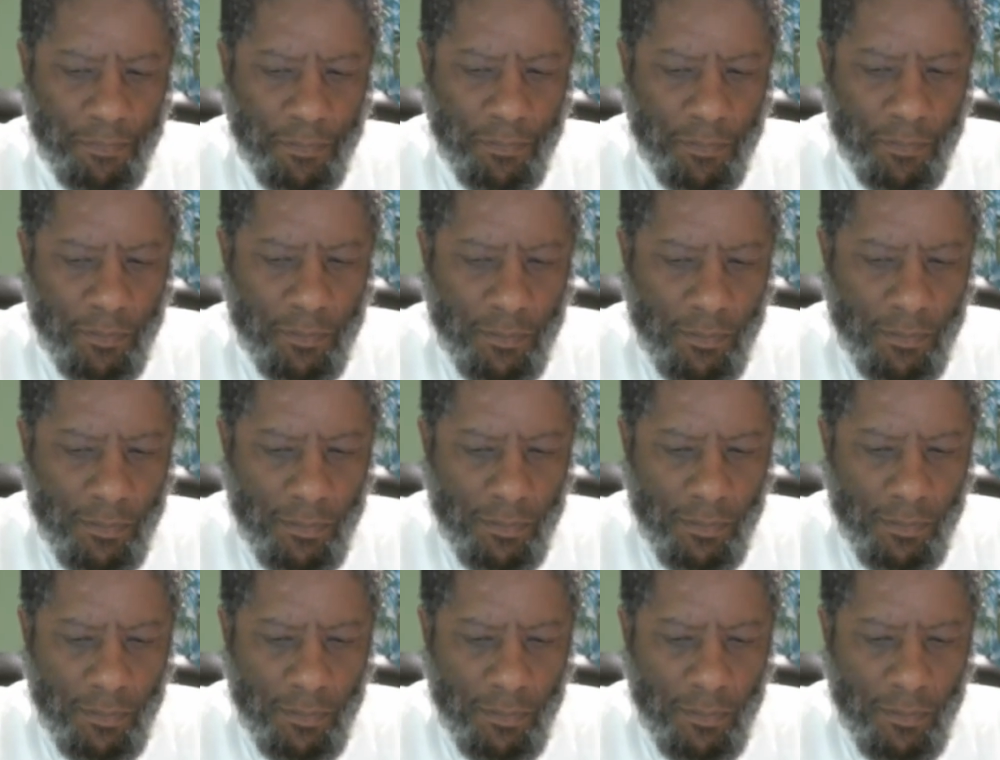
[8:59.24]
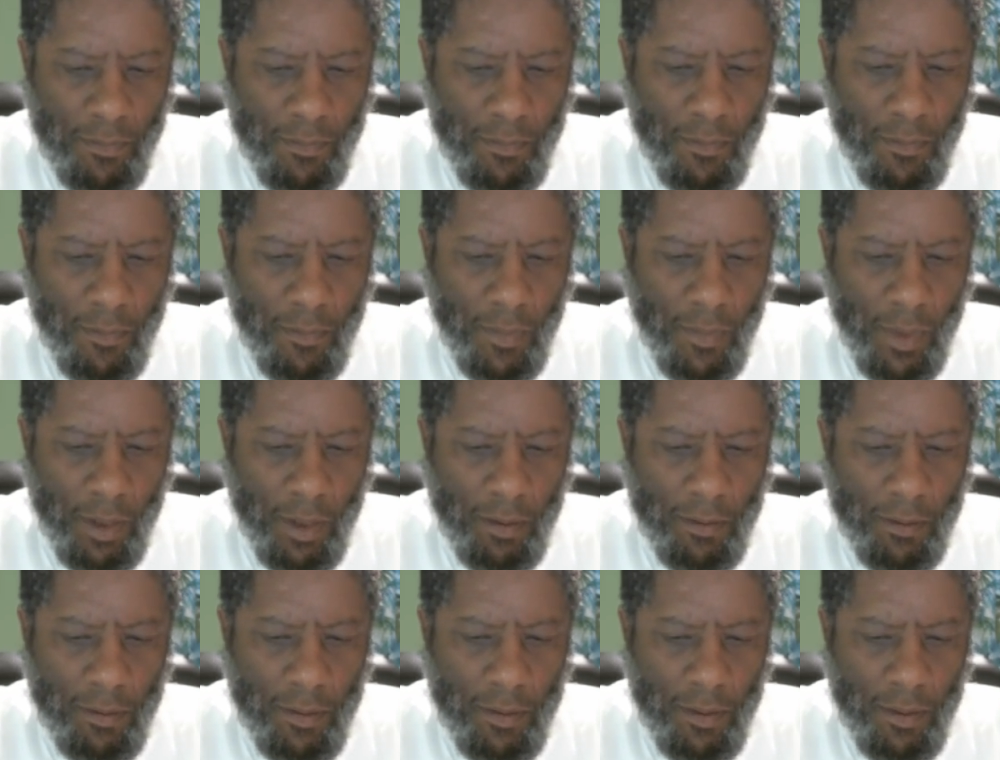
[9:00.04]

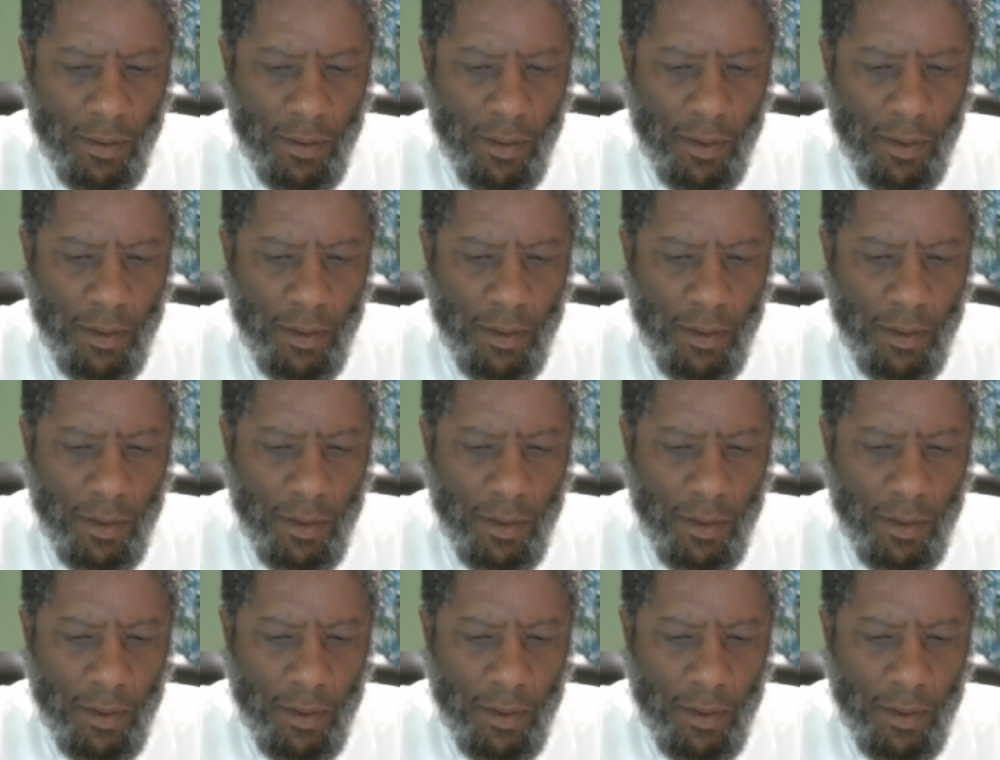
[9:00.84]
No one is speaking in this clip.